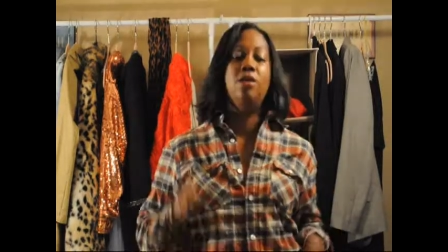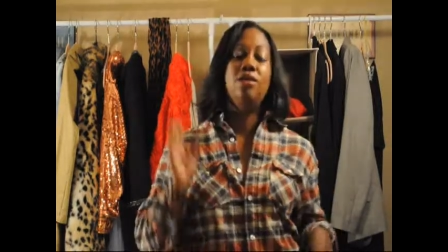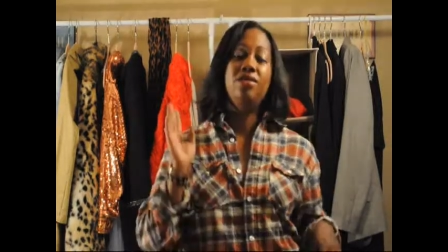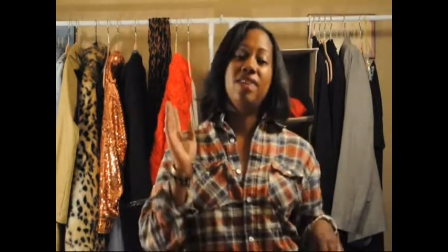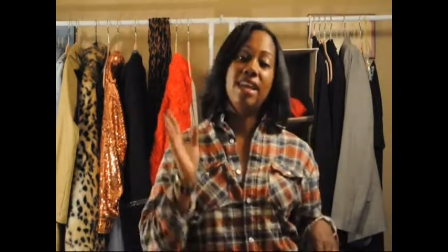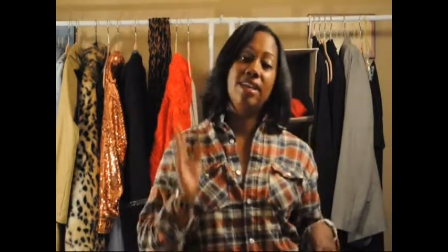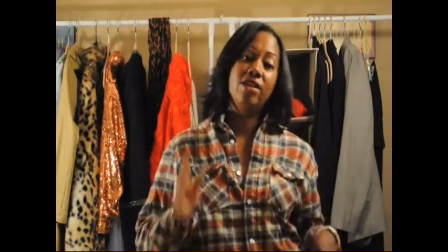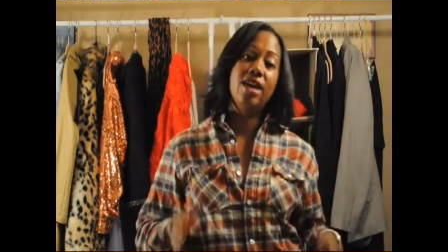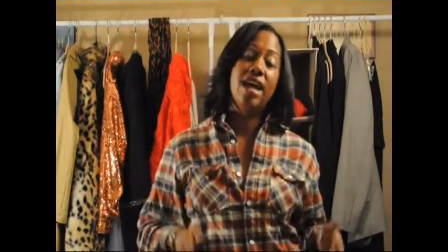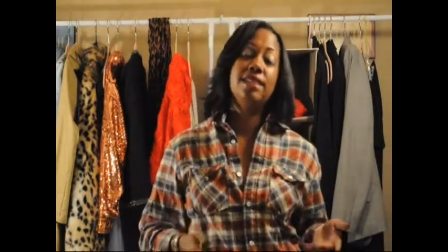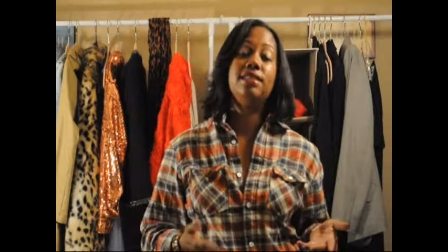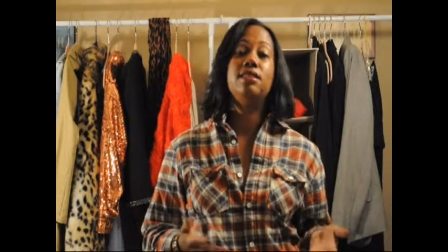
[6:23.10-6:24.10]
Well, thank you
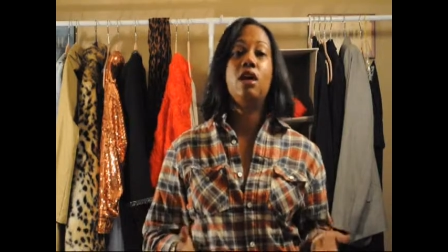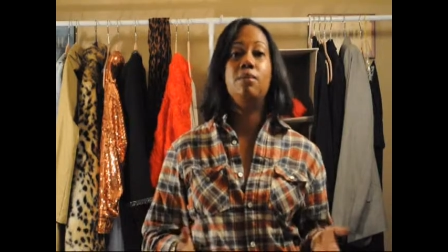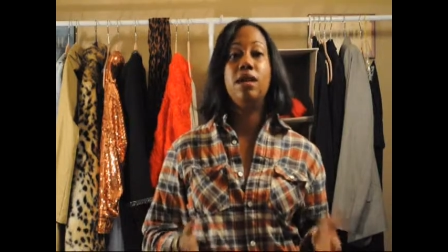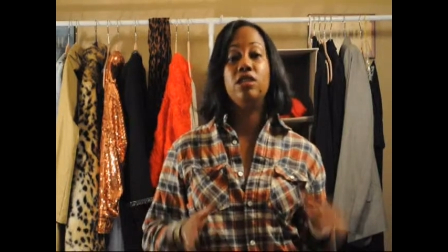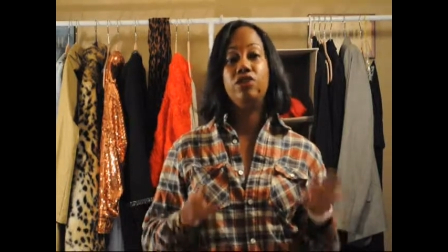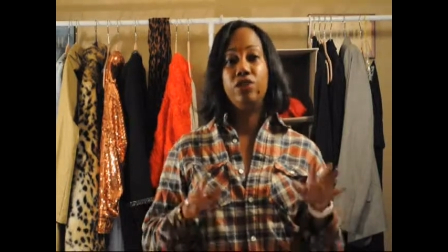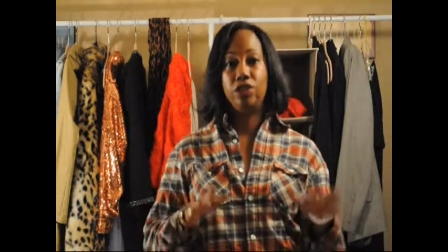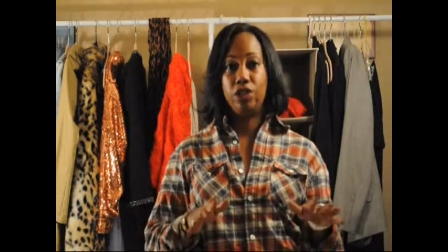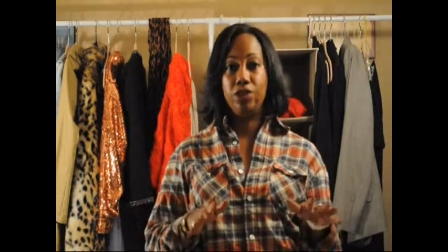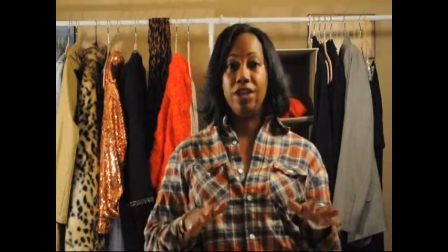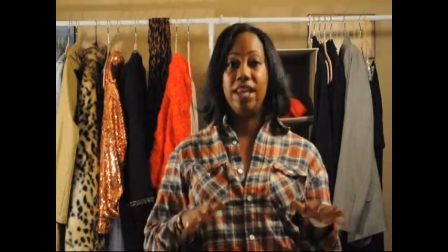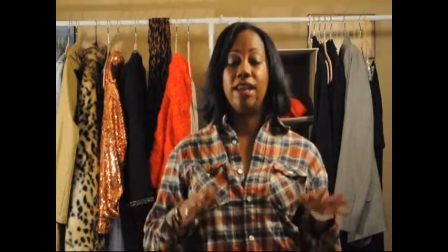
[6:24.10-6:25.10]
guys so much for
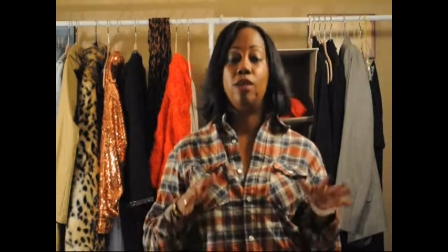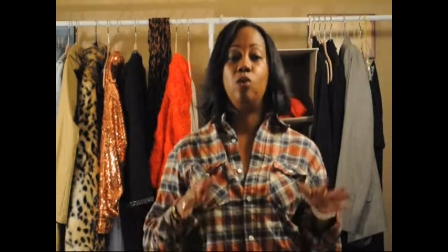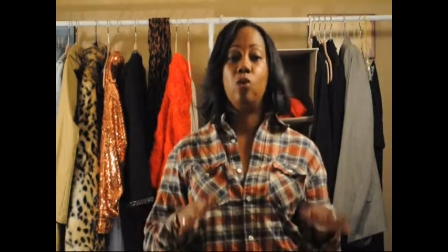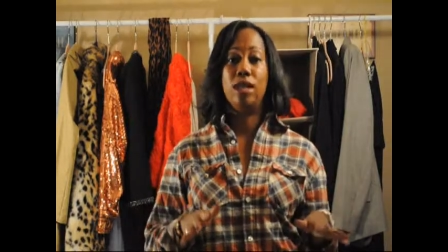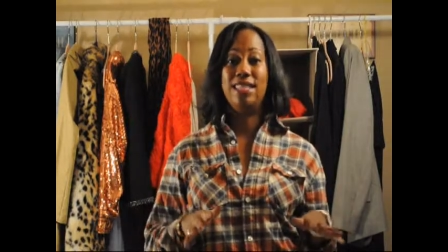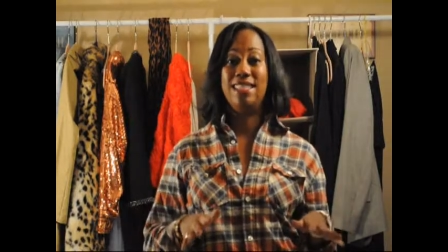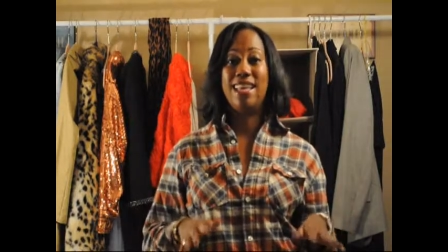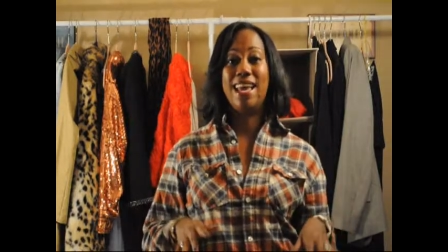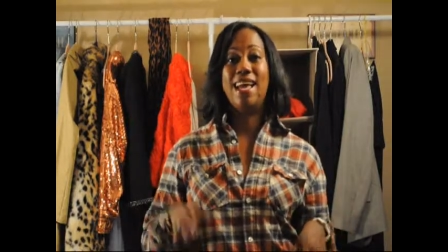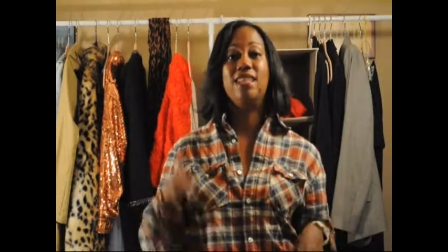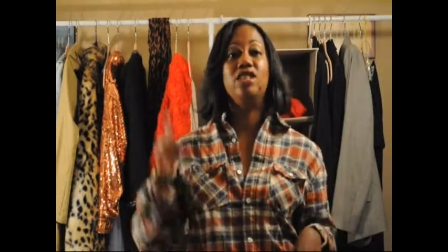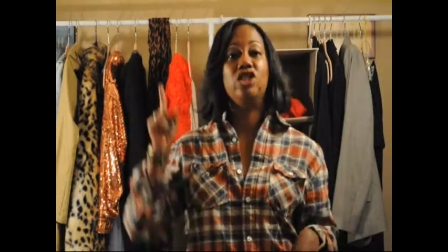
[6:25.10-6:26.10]
tuning in. Once
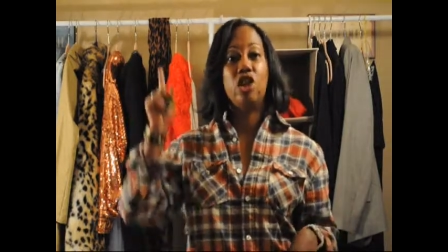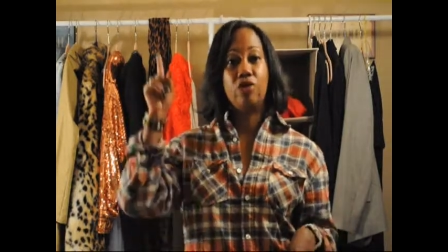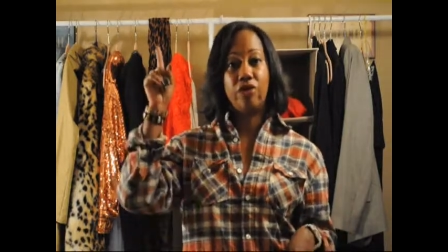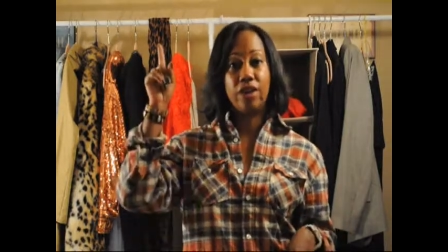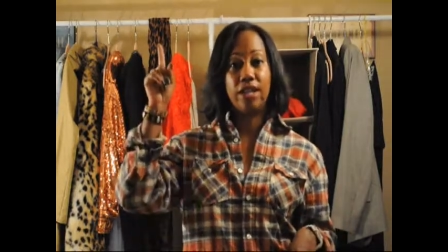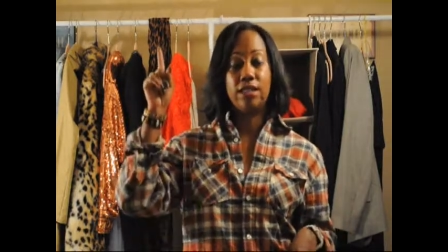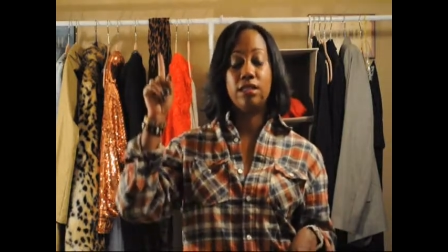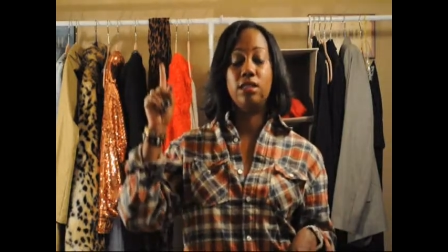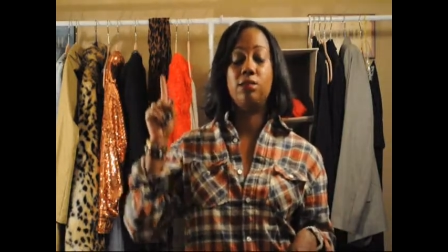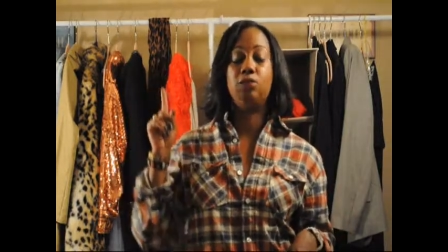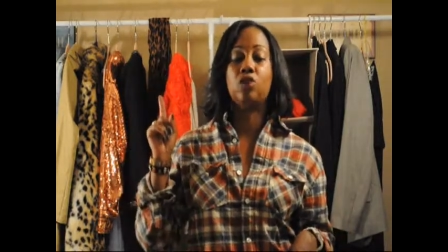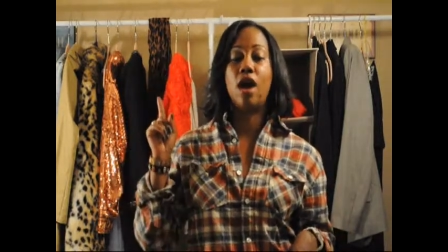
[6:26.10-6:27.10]
again, don't forget to
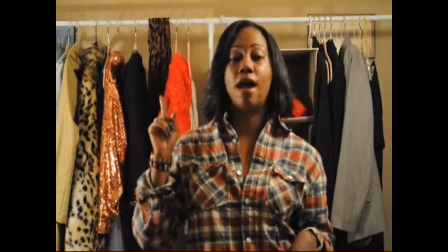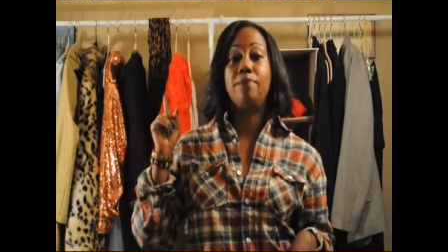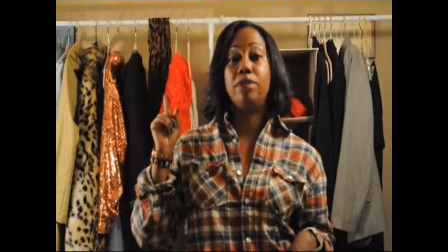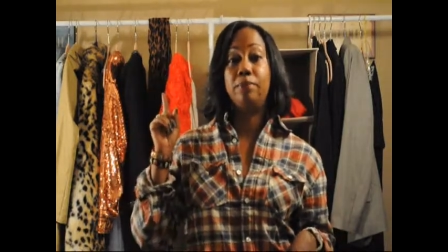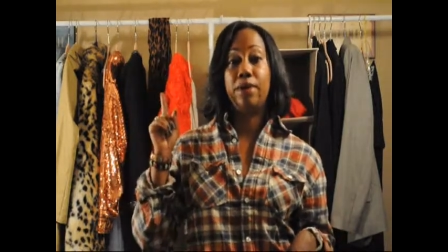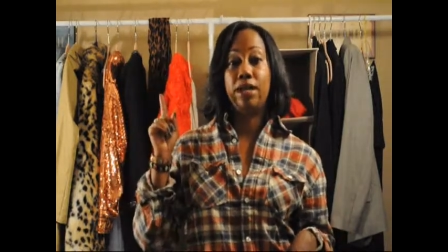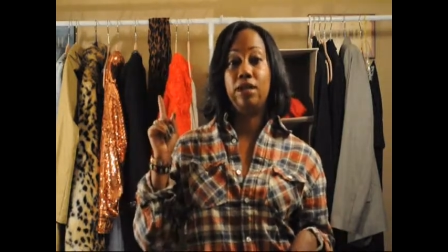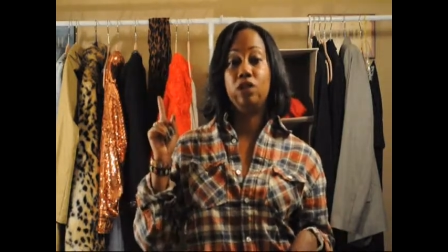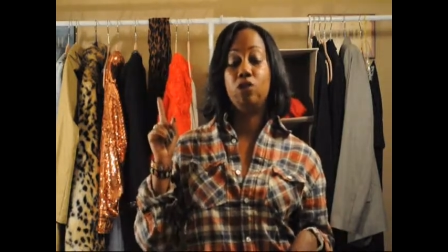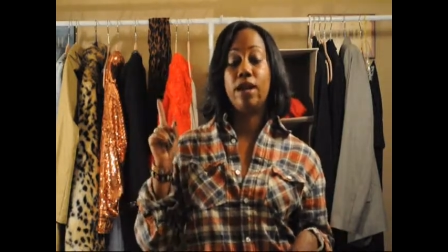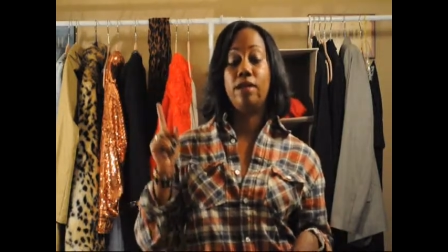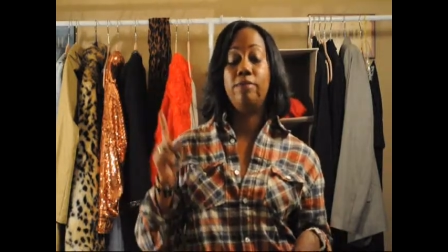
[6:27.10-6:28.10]
subscribe. The button
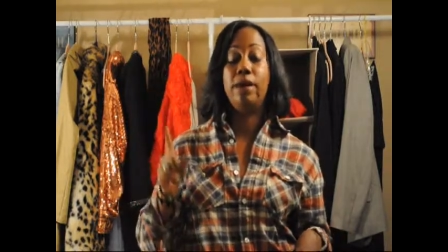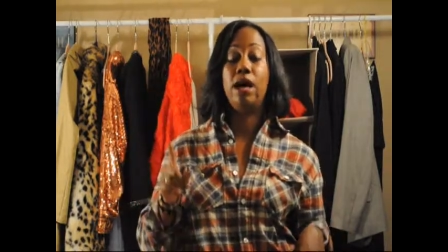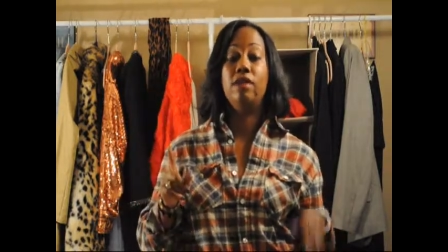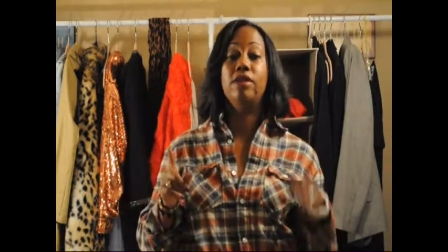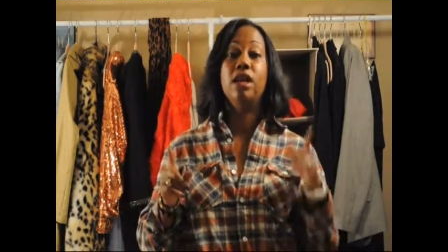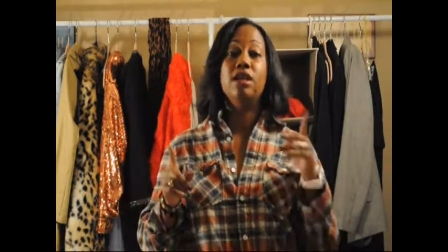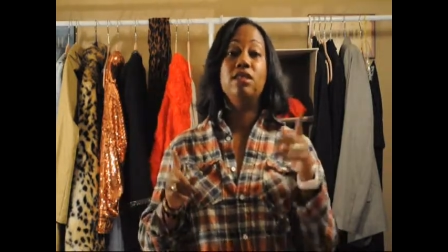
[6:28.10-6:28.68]
is right above.